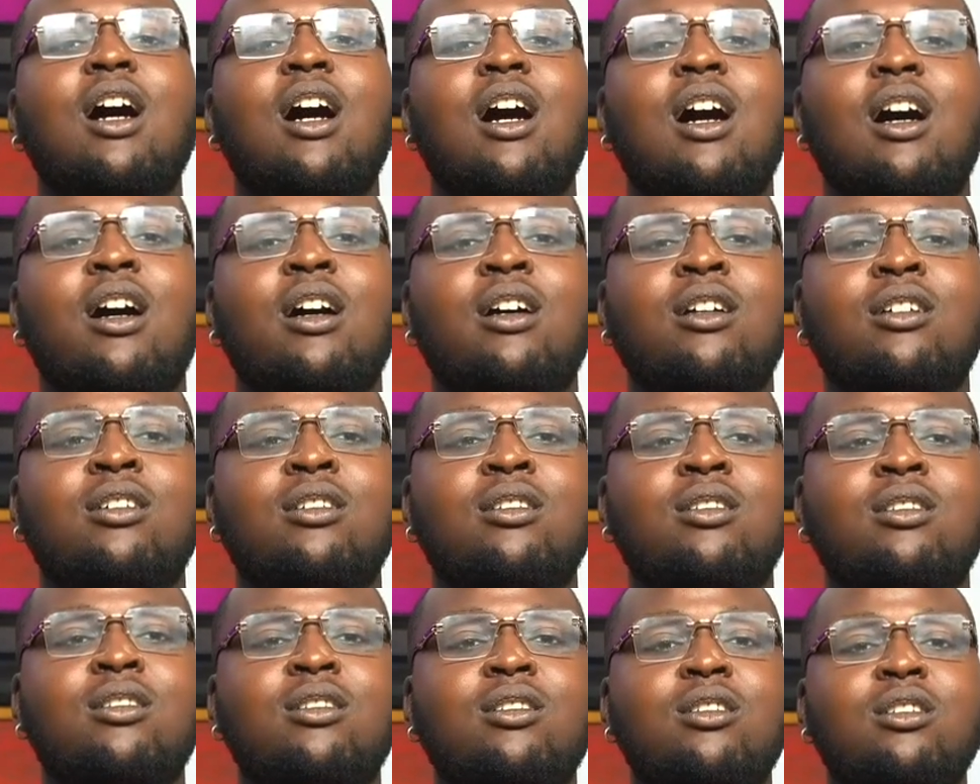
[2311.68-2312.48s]

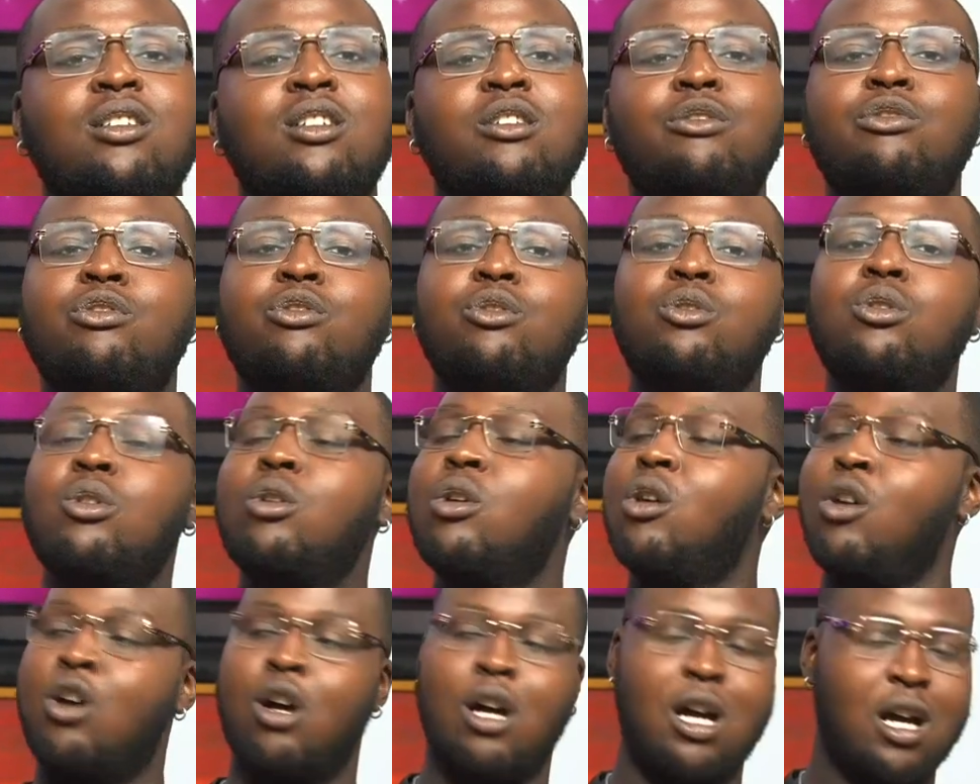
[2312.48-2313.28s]
And if you go
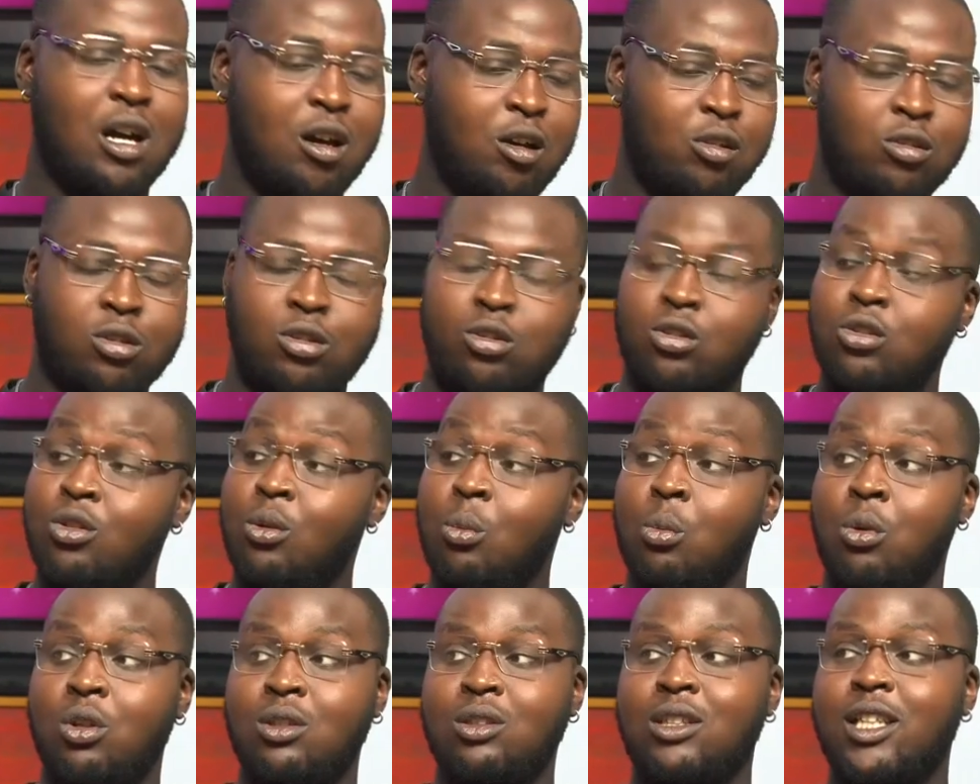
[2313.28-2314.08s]
all out, you
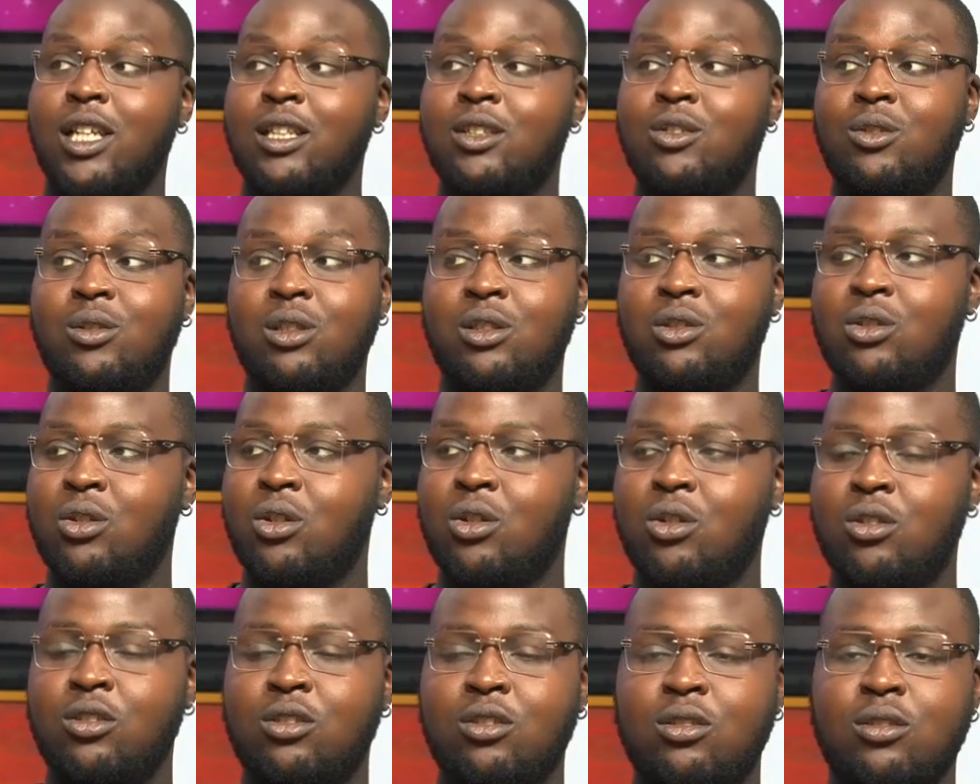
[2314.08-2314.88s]
must get
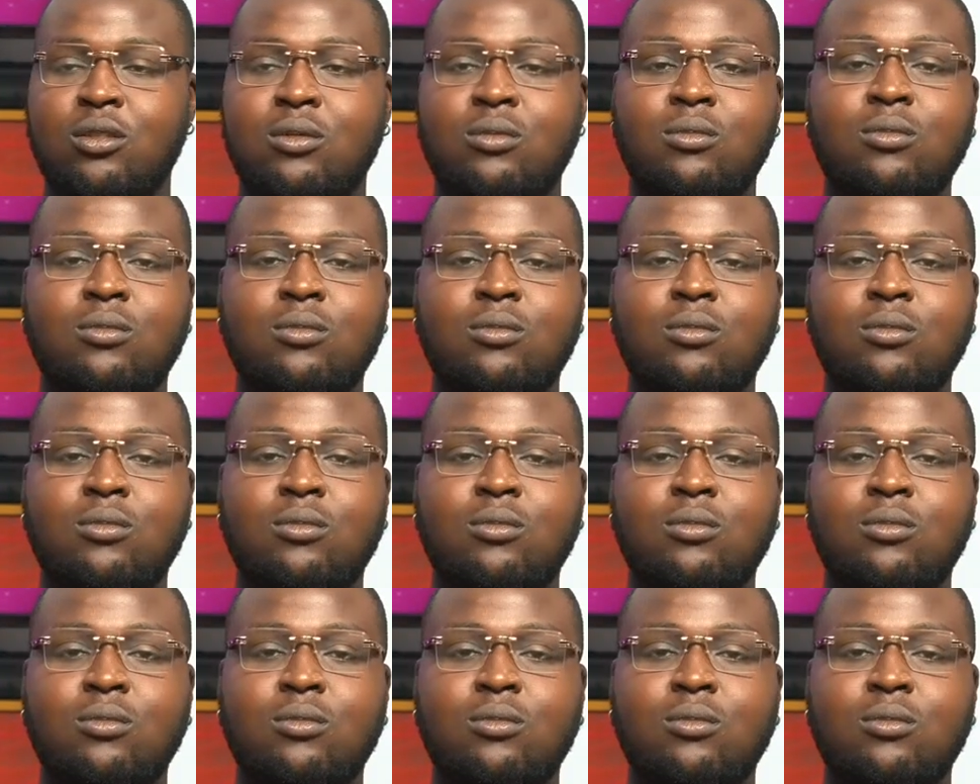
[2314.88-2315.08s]
results.